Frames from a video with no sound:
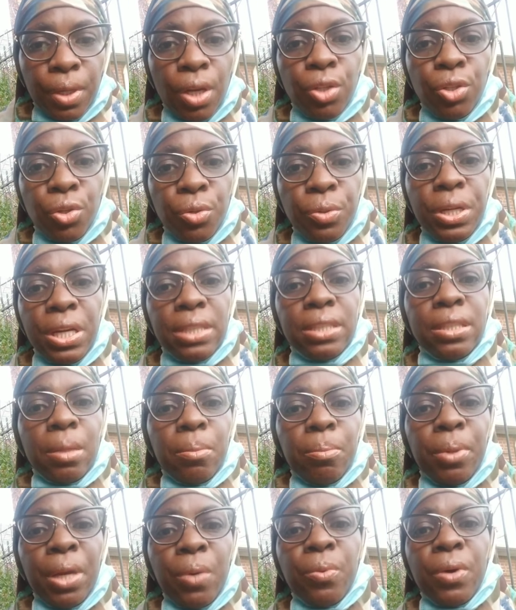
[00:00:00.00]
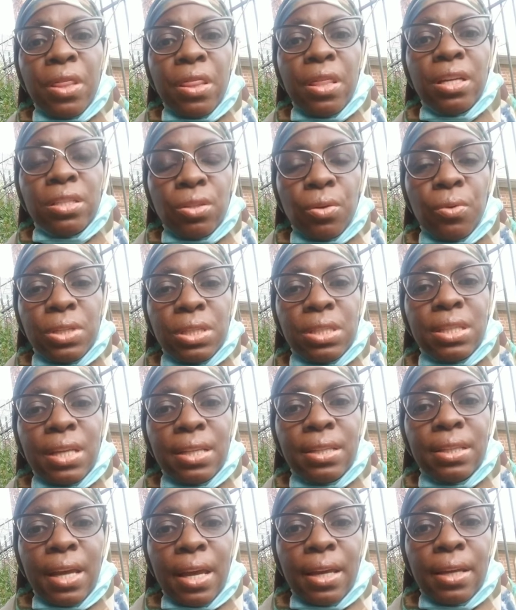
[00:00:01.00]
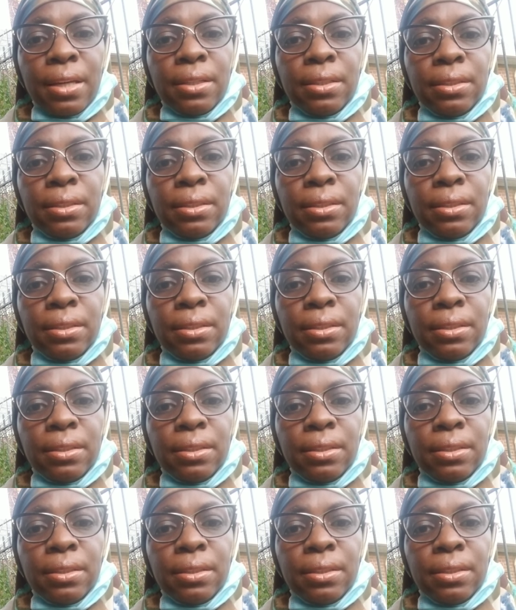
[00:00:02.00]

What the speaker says: You need to be with us on Sunday.